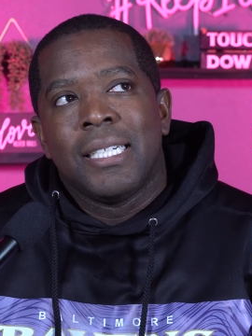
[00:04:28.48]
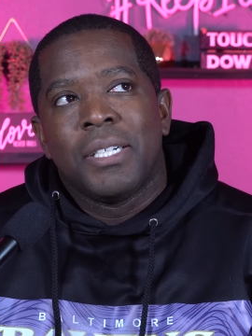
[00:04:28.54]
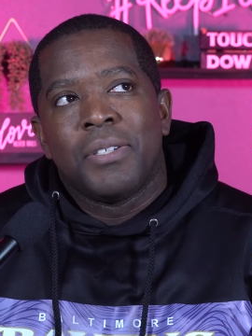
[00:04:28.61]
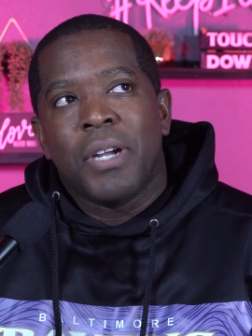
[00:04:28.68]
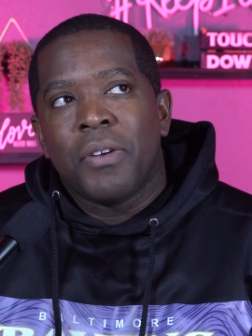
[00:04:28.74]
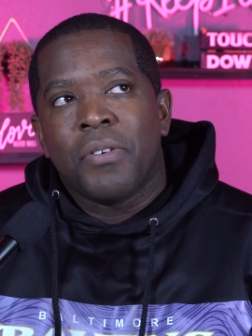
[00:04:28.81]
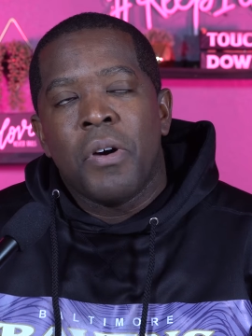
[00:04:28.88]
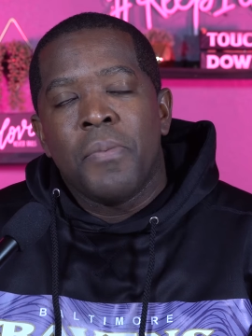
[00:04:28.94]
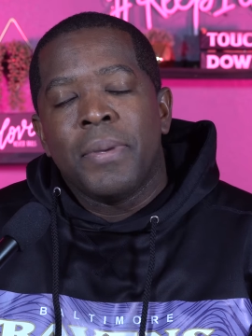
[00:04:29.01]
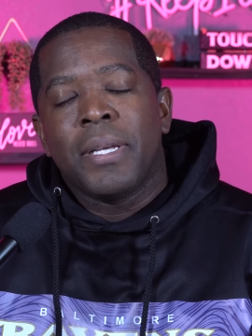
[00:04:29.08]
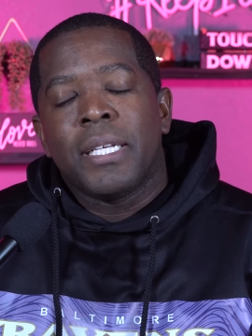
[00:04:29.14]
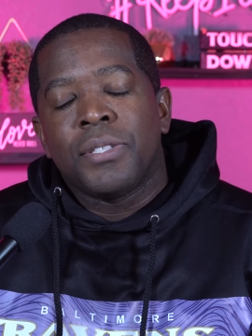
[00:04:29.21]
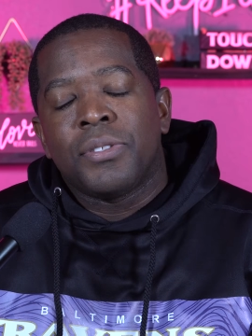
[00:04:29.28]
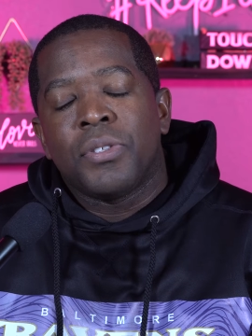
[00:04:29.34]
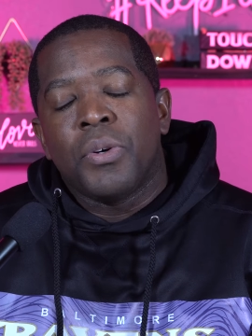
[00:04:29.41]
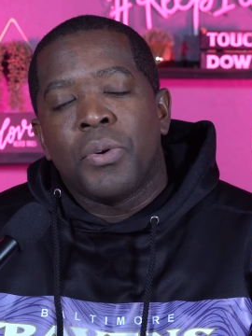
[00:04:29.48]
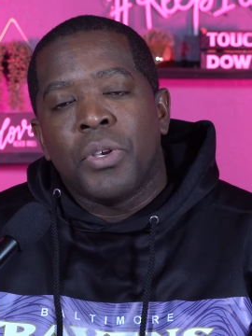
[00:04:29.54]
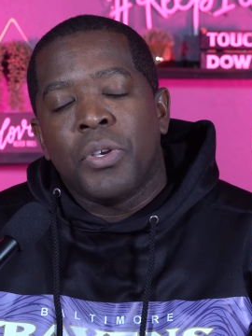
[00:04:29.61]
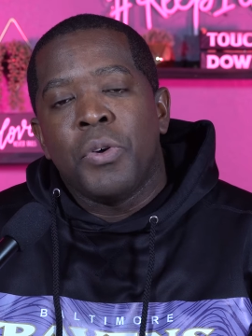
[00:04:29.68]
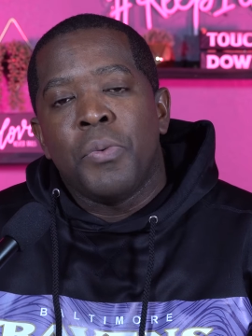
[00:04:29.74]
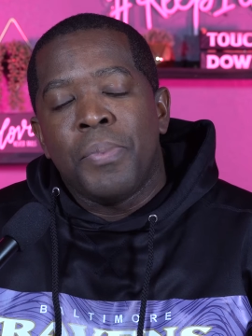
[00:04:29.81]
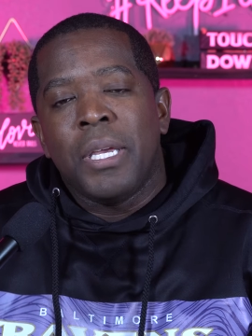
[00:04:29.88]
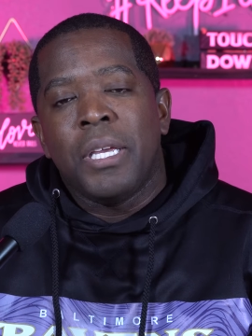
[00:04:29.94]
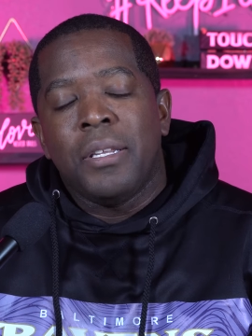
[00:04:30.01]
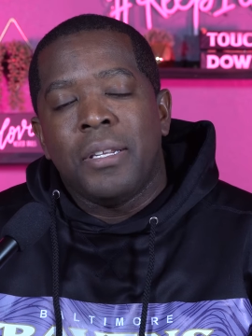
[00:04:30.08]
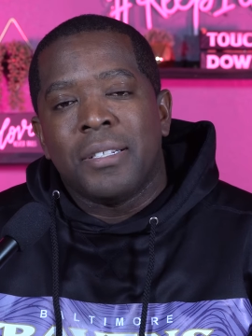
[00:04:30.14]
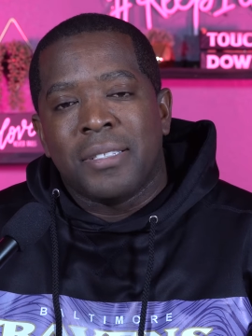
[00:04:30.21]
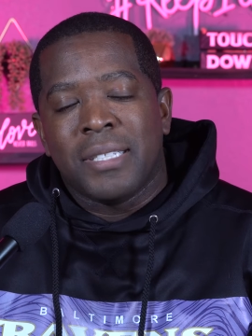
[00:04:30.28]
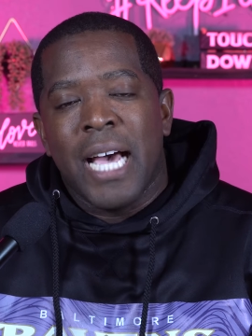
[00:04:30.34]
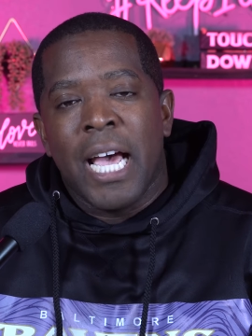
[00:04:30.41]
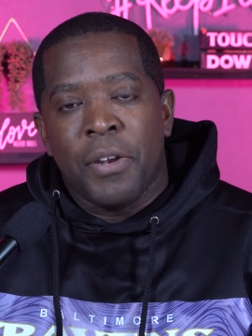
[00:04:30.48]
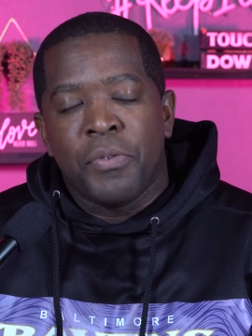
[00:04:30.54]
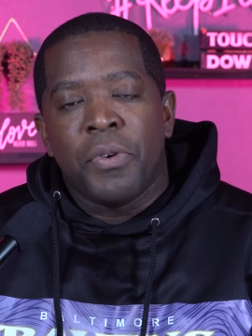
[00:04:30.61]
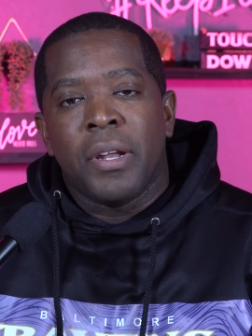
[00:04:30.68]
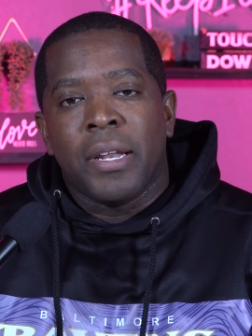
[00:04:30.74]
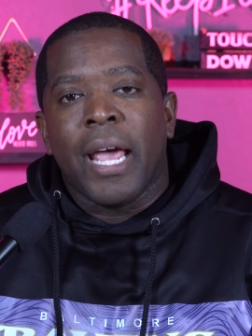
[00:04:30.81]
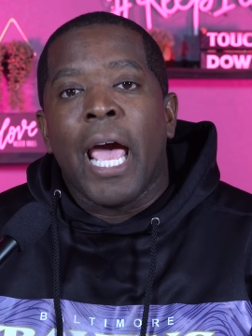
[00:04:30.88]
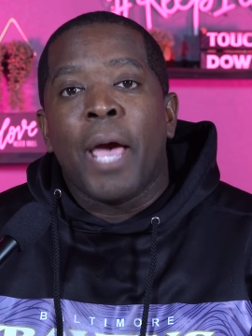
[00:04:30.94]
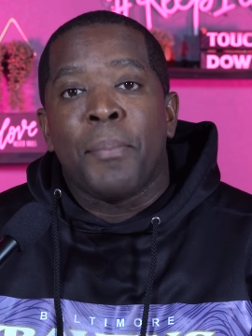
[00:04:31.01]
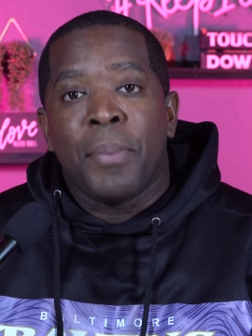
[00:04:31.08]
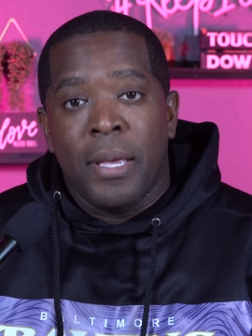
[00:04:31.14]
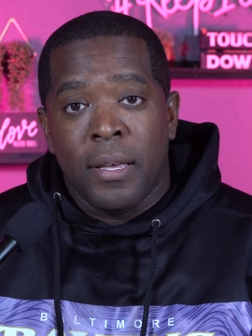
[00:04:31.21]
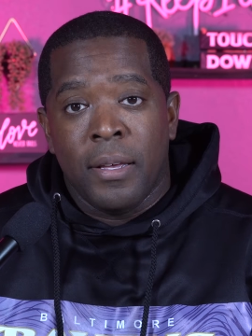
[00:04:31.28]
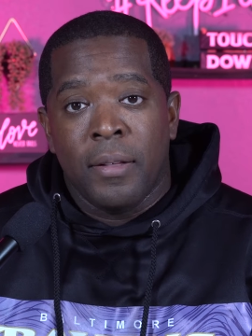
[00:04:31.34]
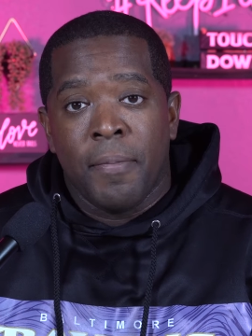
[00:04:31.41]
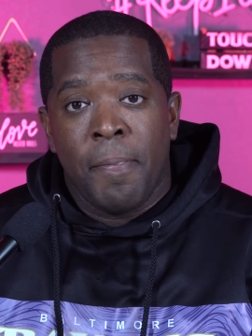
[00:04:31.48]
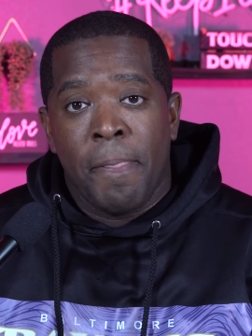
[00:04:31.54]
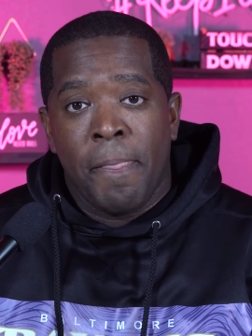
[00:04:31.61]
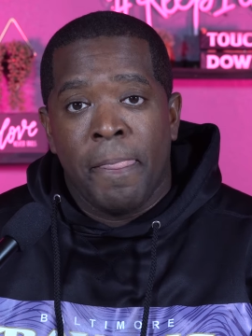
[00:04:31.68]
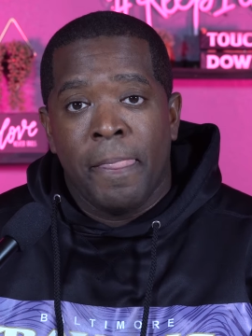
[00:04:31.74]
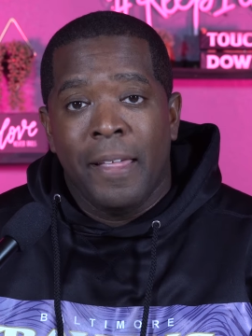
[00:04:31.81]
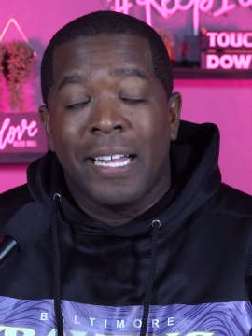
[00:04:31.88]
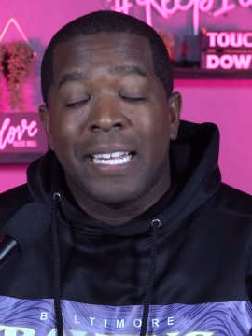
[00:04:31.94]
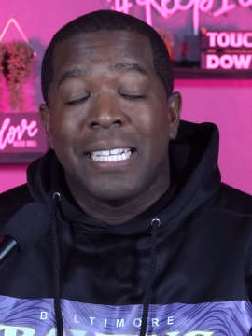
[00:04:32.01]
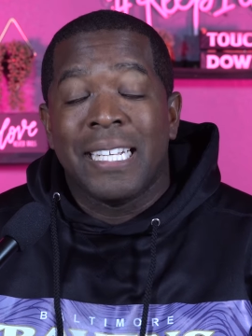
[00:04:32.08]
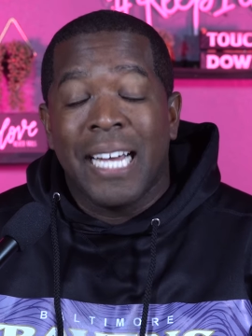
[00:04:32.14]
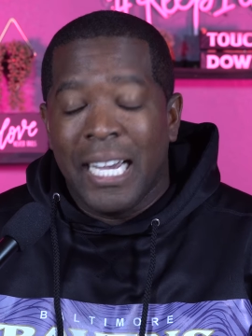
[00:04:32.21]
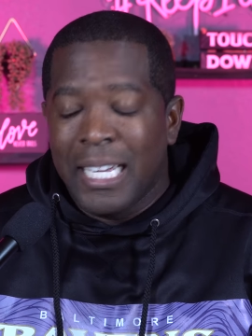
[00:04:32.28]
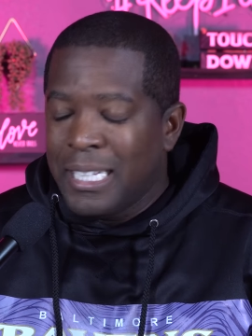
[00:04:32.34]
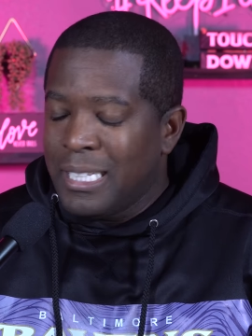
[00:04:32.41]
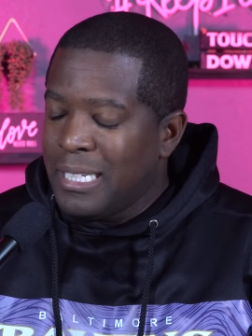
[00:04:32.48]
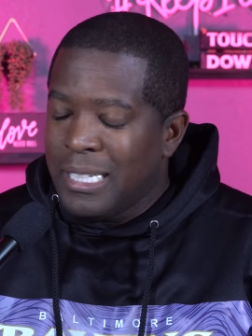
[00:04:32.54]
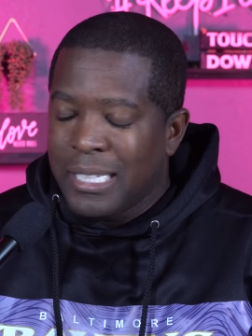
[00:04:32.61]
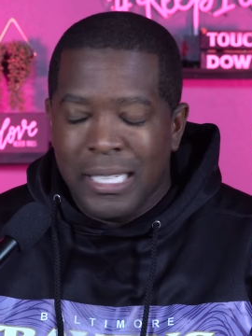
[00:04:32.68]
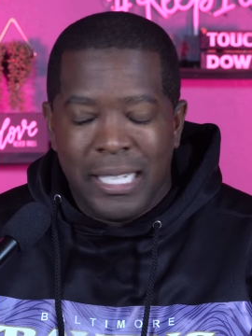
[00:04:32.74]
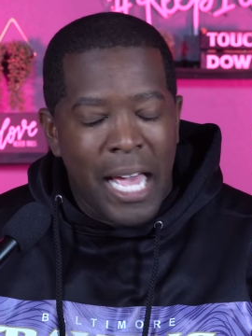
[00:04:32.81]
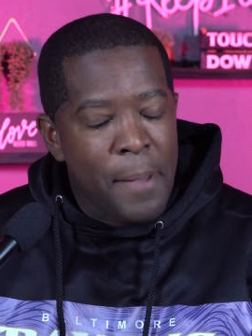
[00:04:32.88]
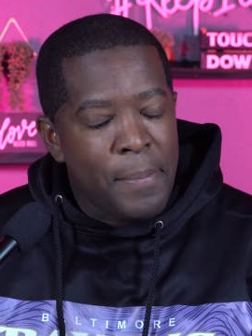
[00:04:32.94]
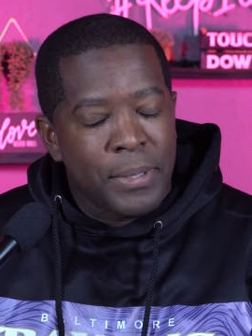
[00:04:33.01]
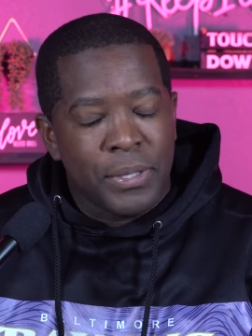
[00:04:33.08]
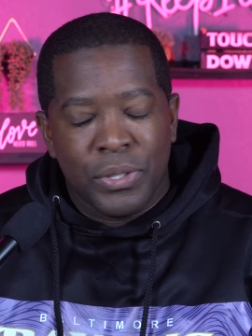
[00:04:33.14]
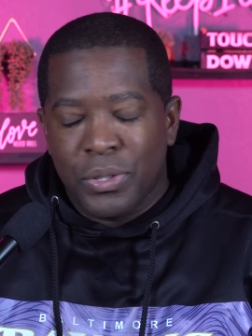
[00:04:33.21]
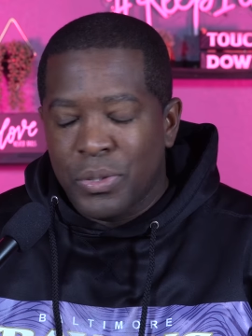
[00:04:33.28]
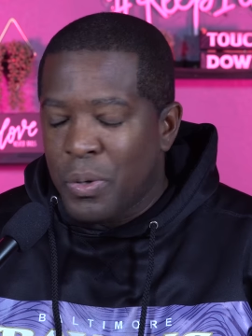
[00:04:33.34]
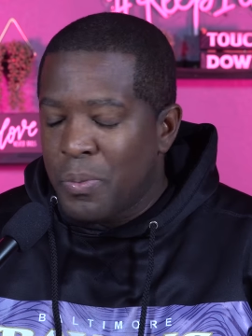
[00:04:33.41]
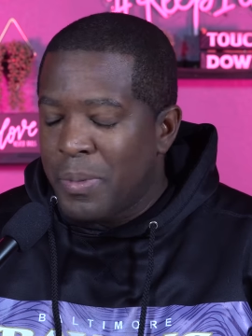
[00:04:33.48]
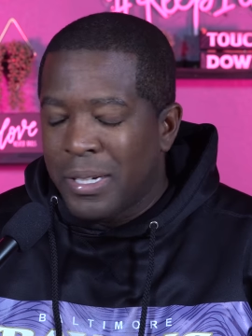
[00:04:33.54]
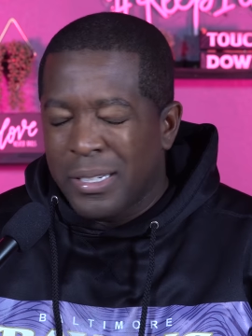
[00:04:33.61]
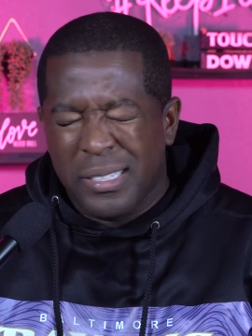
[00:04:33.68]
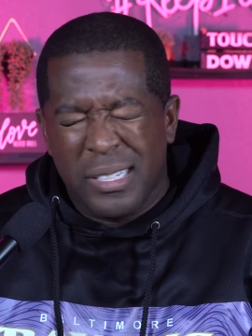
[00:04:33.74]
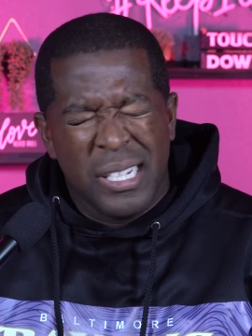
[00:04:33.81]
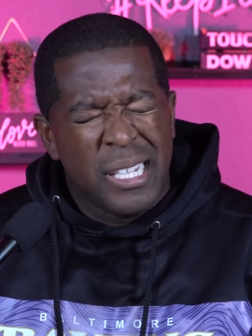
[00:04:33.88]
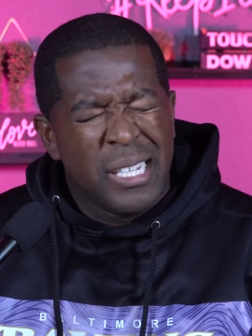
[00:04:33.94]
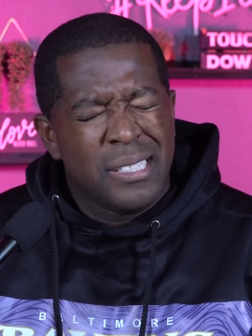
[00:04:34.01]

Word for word: Greg Roman gets so QB design run happy a lot. It, it, it happens so much.